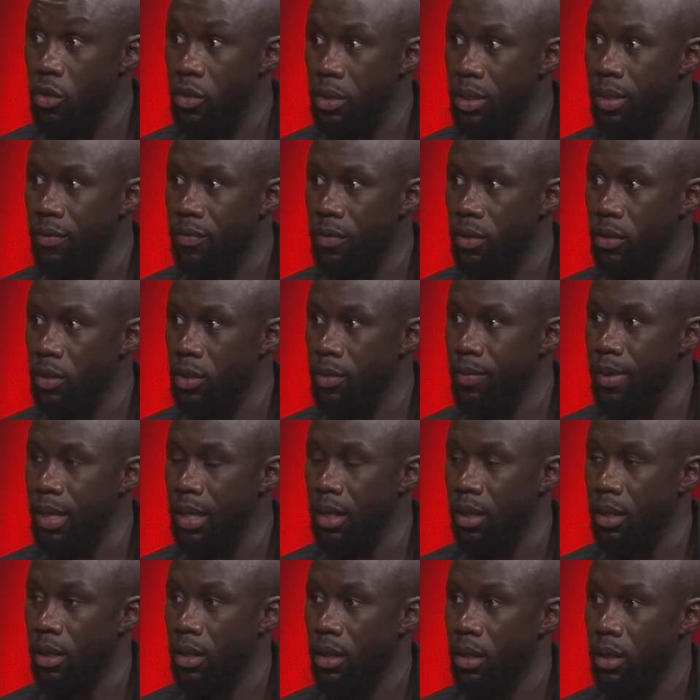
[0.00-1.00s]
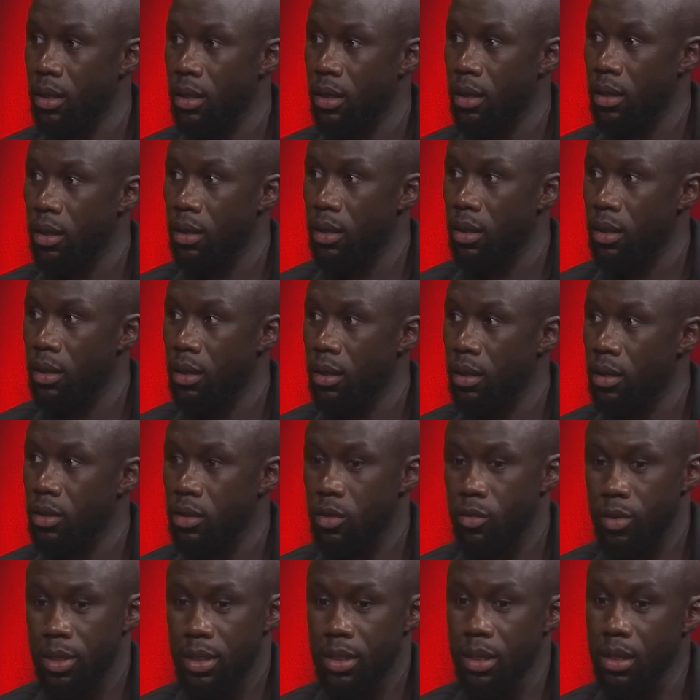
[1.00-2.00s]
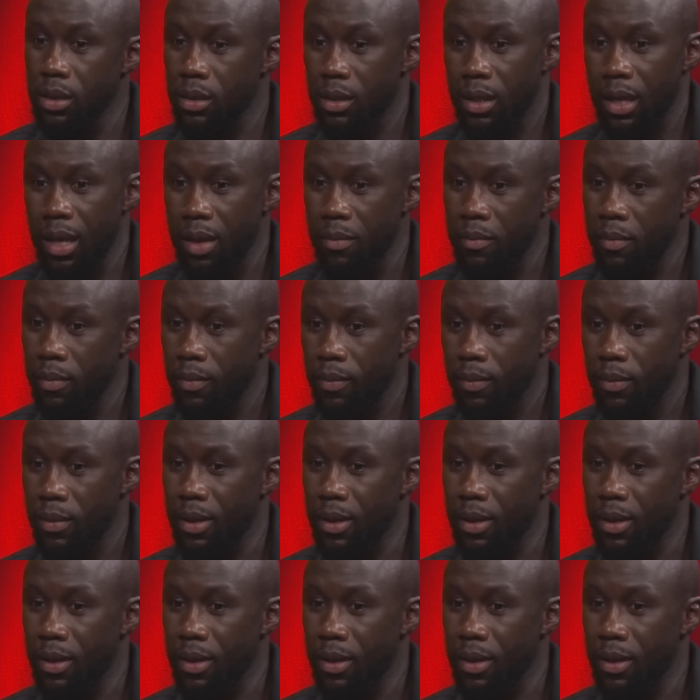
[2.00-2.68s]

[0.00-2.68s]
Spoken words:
yourself on his back. So we start the game.